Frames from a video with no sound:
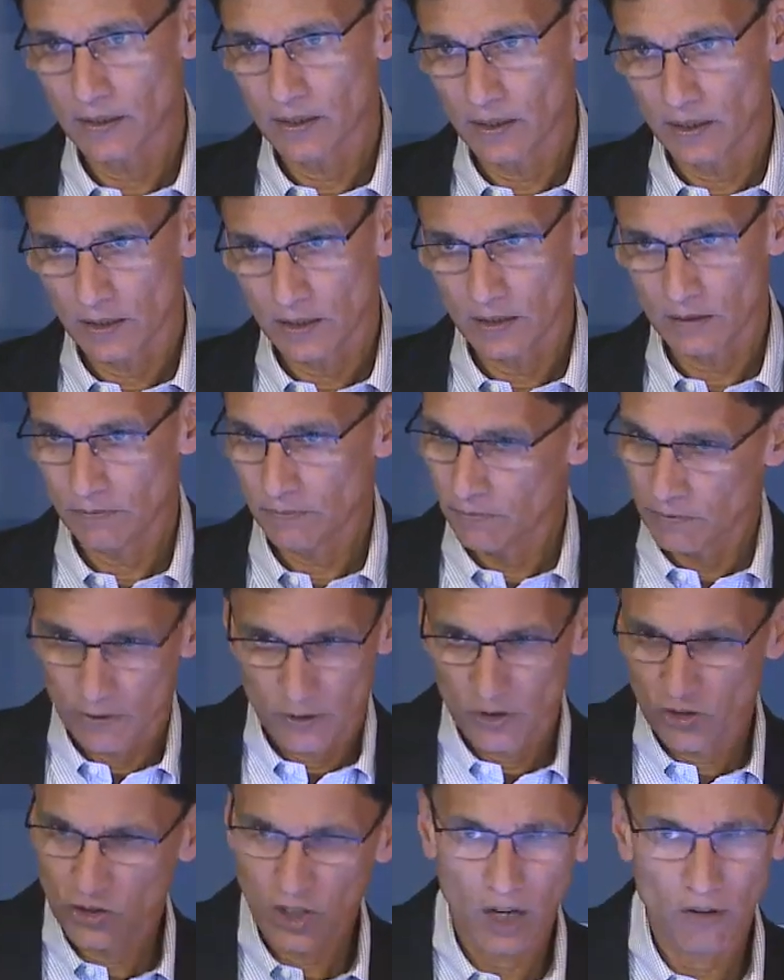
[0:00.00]
Uh, for
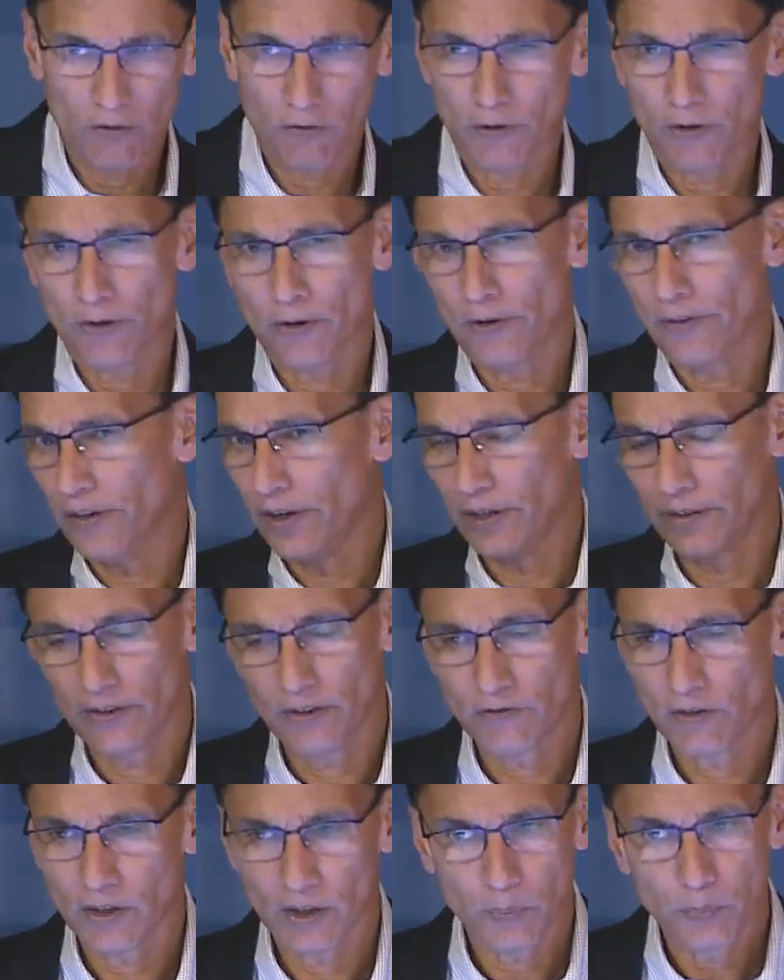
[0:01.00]
sulfur, there are
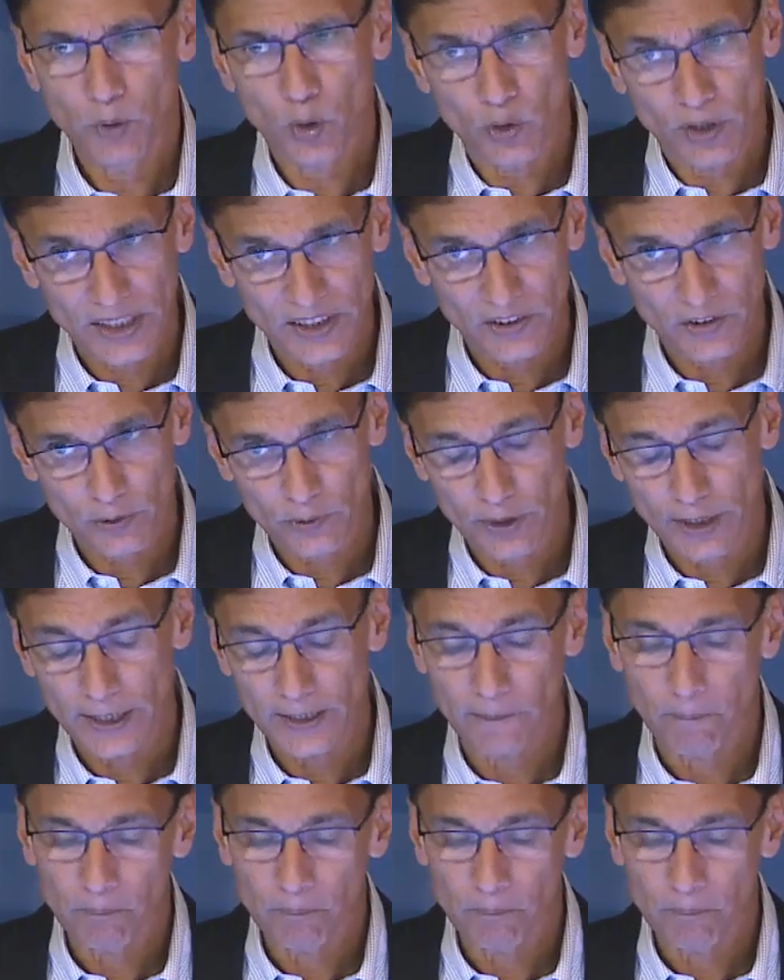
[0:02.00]
different impurities, right?